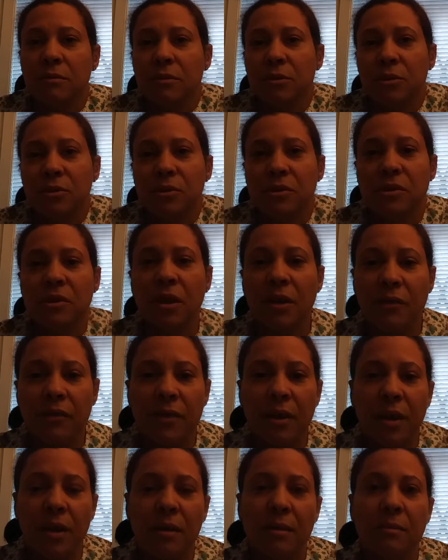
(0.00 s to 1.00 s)
Do stuff
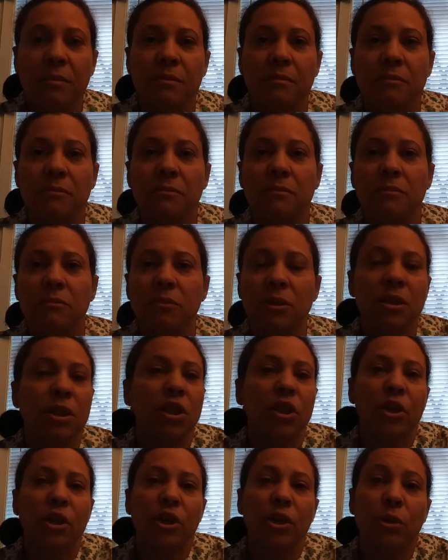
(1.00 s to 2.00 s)
that won't
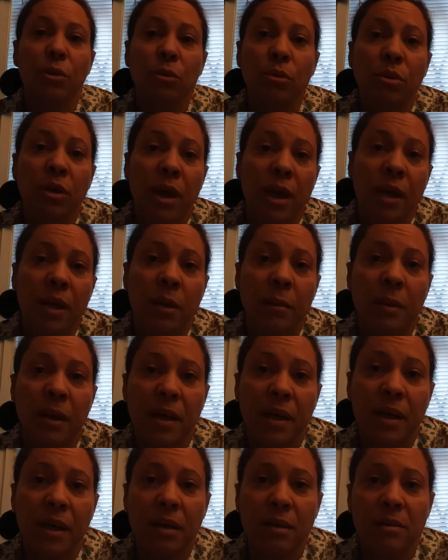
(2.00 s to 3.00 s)
hurt you or
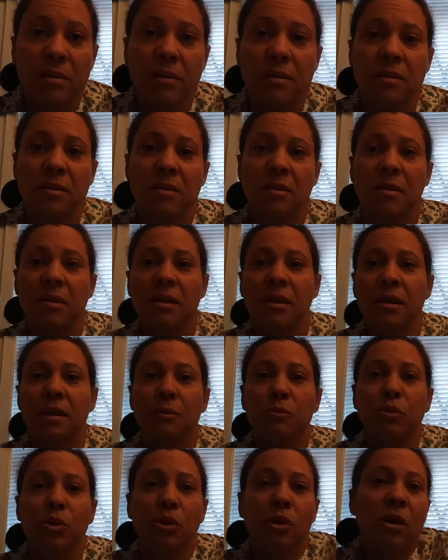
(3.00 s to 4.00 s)
anybody else.
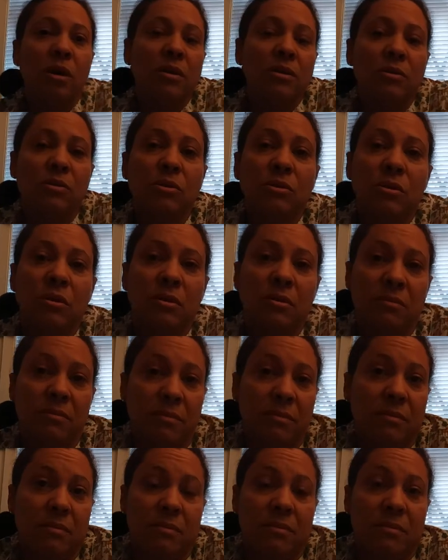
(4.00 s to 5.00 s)
And won't cost you
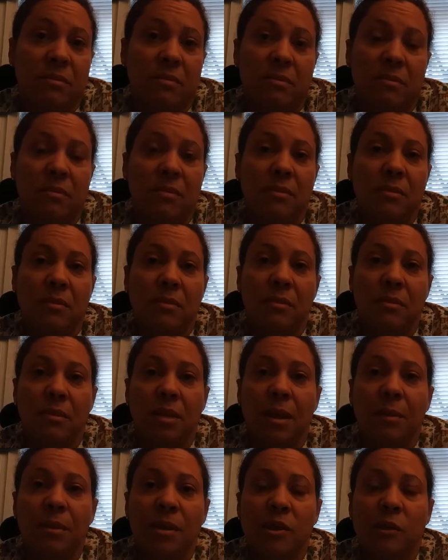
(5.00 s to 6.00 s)

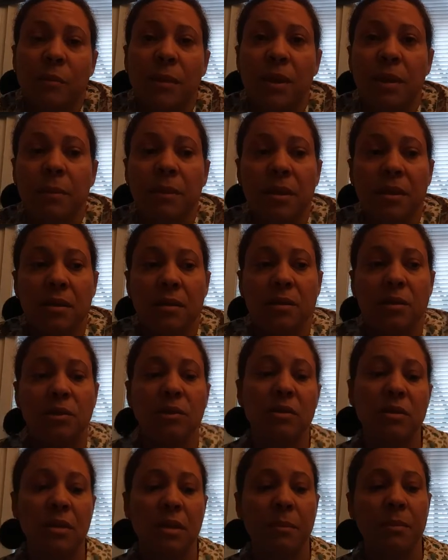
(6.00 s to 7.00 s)
that much money. Because, you
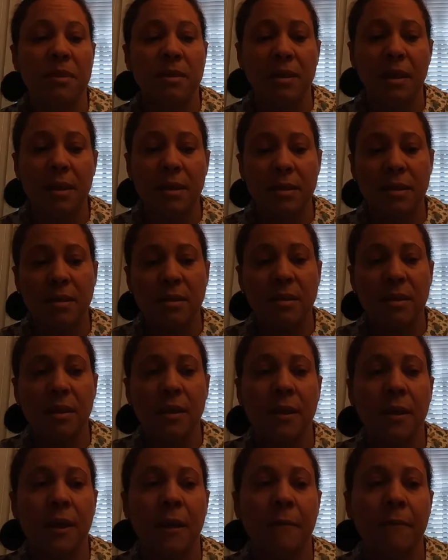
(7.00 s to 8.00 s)
see, besides
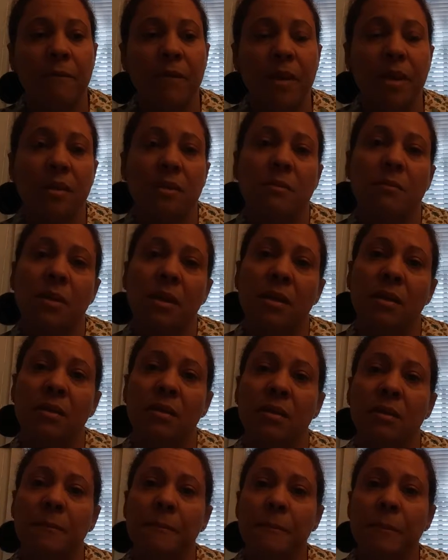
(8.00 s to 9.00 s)
the
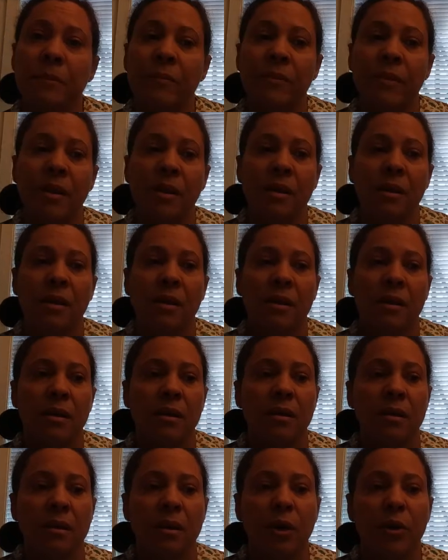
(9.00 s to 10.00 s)
investment
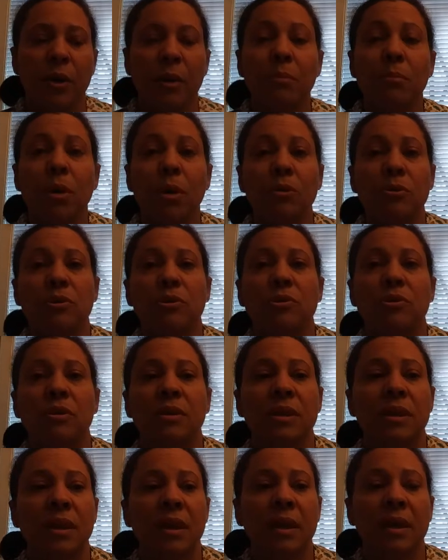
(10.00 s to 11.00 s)
on
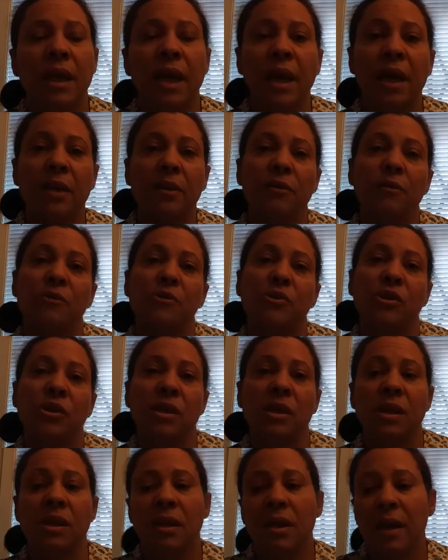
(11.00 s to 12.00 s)
emotion and
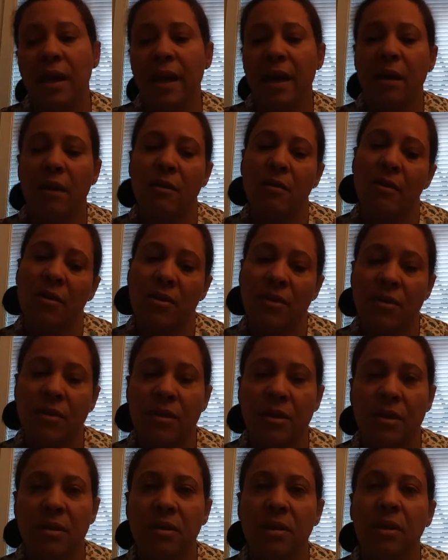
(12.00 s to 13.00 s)
energy,
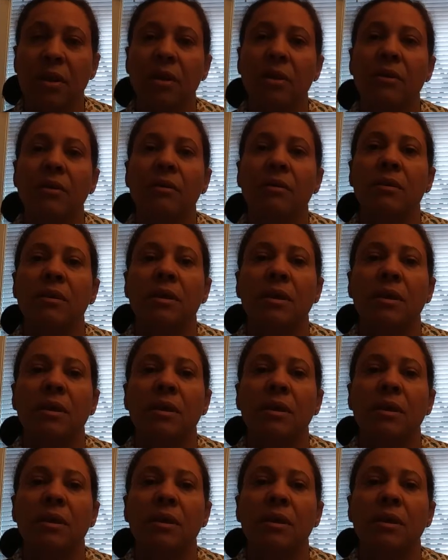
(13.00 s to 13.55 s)
health, you know,